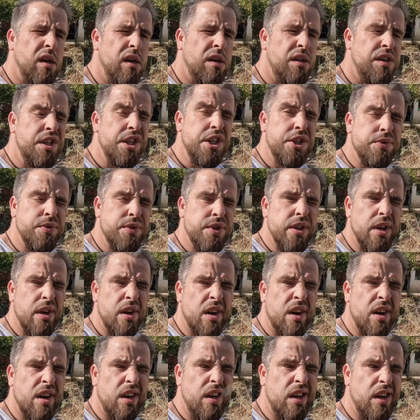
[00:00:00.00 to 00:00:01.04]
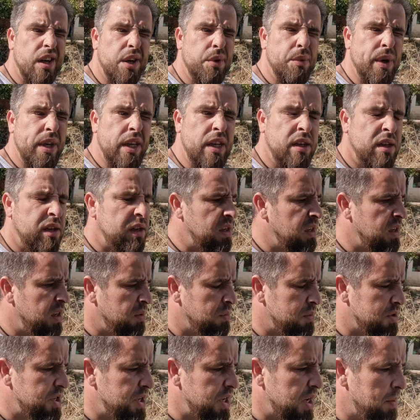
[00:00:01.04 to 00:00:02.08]
dishwasher liquid,
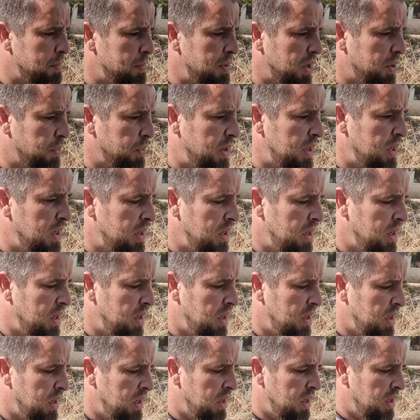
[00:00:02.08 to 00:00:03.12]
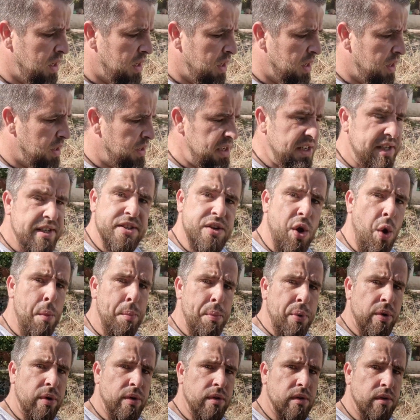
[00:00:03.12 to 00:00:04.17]
washing up liquid, dish soap.
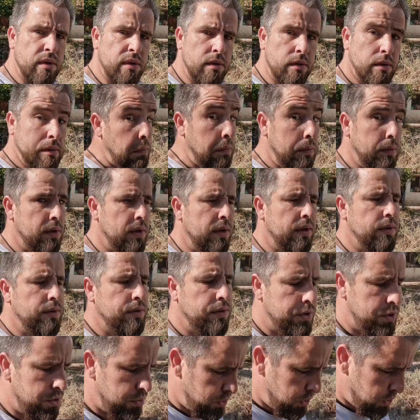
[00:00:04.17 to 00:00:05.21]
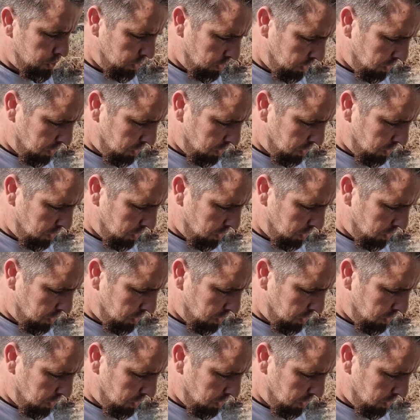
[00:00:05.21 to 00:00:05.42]
You know, the usual